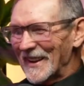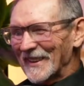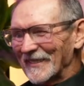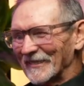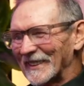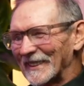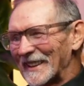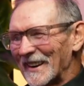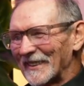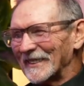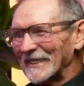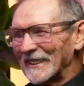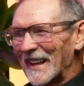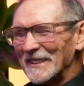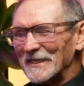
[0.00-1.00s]
But thank
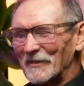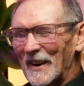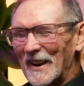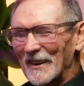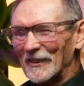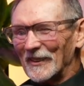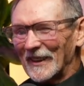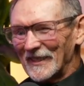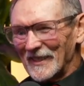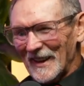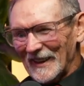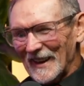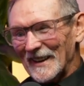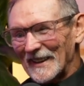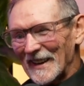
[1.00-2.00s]

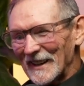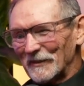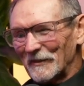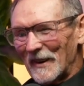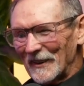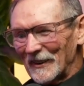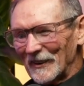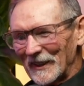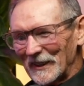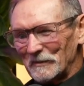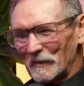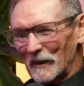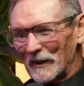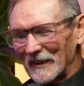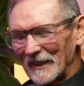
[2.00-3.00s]
God that's my only
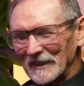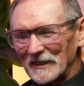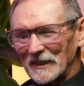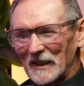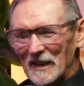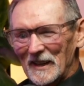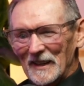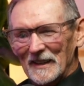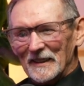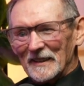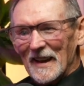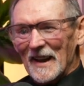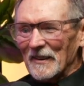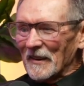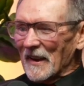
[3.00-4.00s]
experience.
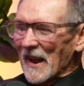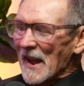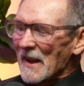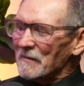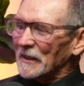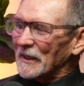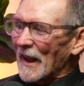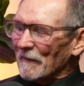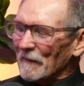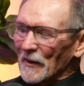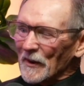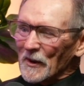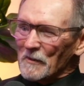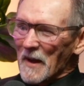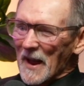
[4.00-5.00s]
Now, Habitat for
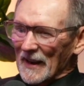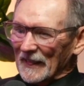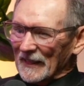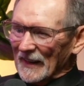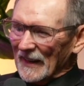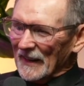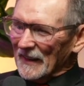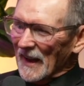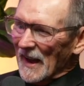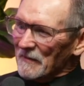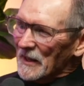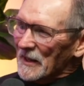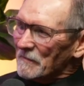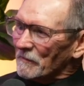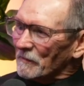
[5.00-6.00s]
Humanity, I
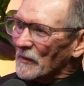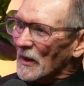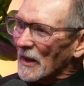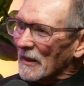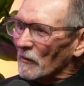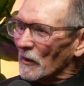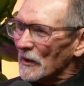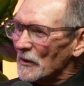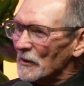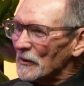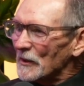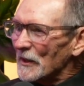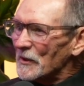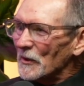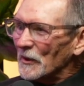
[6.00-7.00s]
mean, when you
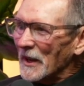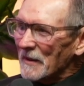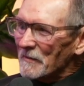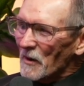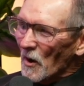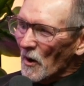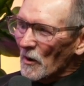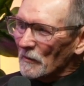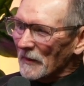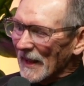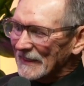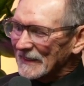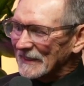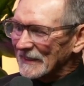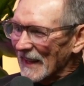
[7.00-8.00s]
said you came home,
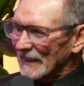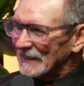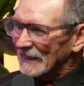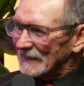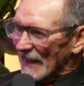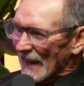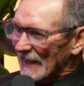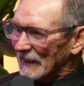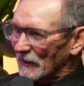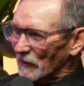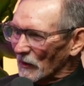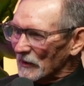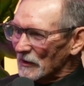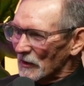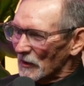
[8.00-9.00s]
that's exactly
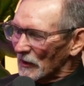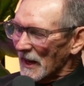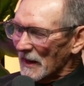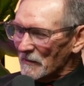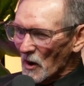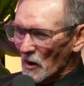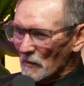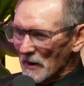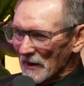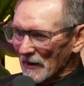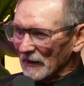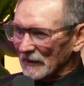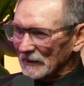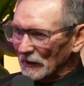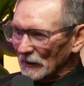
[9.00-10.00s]
what you came home
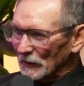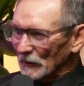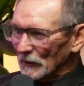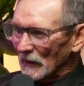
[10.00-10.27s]
here to